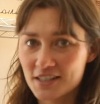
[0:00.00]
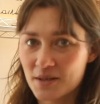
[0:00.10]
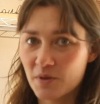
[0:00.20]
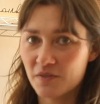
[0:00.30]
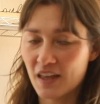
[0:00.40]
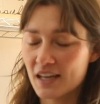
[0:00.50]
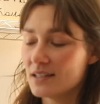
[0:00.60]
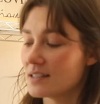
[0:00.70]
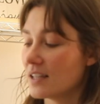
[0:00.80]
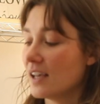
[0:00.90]
some of
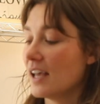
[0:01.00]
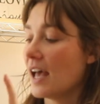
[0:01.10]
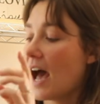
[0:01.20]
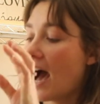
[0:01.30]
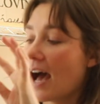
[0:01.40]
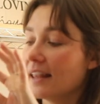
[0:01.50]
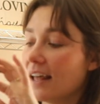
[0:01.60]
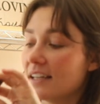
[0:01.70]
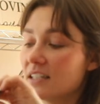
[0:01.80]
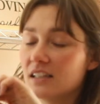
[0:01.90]
this. I
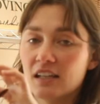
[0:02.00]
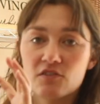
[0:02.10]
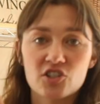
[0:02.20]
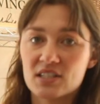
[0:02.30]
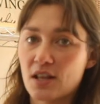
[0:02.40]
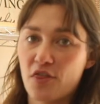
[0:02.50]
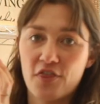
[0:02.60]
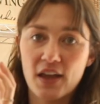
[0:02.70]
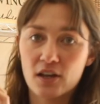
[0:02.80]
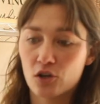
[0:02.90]
like to leave just a
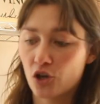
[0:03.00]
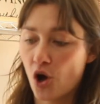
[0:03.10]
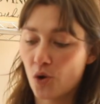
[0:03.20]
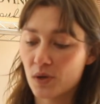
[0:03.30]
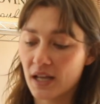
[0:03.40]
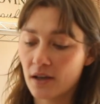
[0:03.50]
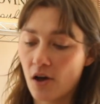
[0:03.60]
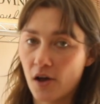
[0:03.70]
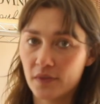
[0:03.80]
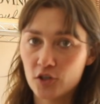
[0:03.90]
thick coating
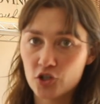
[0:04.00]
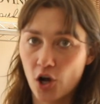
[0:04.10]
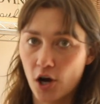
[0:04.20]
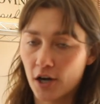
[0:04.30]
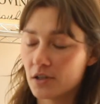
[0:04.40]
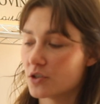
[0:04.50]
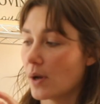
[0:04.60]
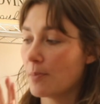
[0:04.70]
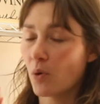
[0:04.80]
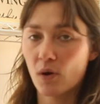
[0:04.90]
on the jar, so I
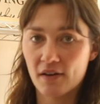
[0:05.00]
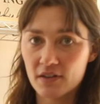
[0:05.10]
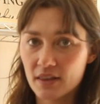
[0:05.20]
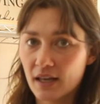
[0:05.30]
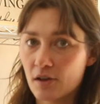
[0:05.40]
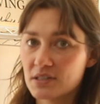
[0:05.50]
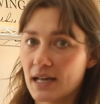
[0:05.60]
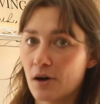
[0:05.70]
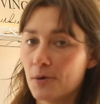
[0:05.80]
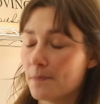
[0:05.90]
pour everything else
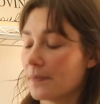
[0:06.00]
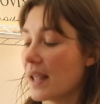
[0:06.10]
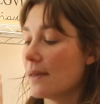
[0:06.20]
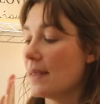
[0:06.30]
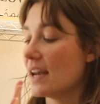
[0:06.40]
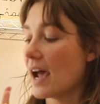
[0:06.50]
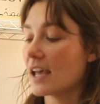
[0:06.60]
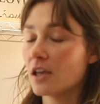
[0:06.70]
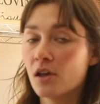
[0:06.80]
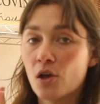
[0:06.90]
out, and then
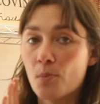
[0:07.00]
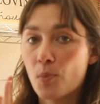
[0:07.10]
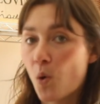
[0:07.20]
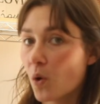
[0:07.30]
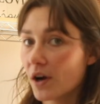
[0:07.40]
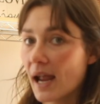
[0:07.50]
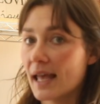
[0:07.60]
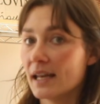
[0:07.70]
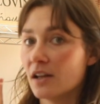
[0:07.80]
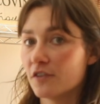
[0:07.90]
I pour
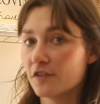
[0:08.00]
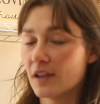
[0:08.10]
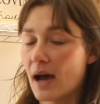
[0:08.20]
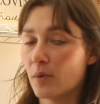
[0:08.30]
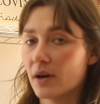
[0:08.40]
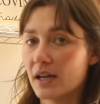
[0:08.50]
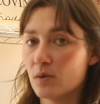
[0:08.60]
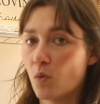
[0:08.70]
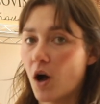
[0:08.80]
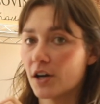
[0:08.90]
in flour
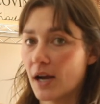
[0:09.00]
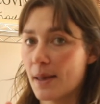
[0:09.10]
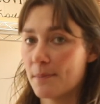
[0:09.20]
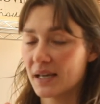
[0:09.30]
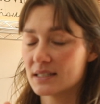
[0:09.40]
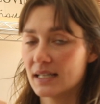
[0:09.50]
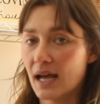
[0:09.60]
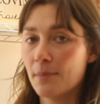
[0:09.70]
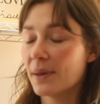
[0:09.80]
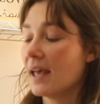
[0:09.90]
and water and mix it
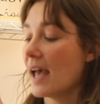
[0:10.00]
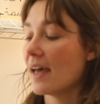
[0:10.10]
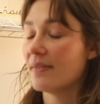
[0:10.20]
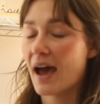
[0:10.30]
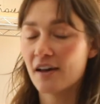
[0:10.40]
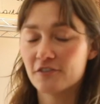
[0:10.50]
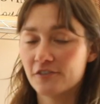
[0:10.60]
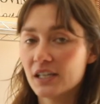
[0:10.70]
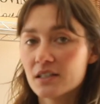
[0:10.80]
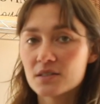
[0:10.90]
up, and that
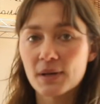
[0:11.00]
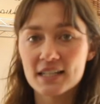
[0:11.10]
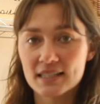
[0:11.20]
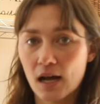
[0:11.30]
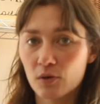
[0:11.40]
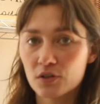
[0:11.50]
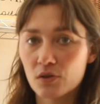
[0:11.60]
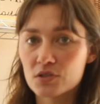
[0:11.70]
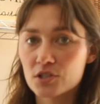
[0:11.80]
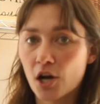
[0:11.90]
feeds my
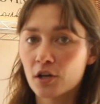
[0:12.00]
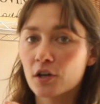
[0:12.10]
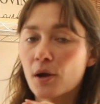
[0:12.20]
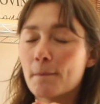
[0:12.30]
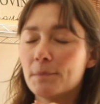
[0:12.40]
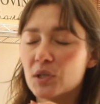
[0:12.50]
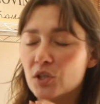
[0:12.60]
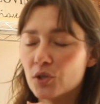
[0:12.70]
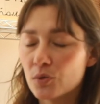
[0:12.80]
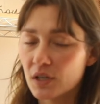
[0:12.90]
sourdough starter
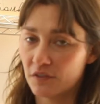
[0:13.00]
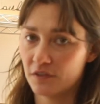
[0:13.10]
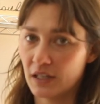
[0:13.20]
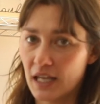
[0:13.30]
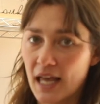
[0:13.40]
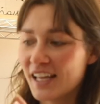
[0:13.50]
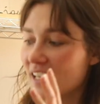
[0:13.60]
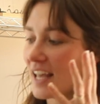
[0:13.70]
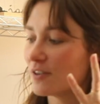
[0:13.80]
beautifully. And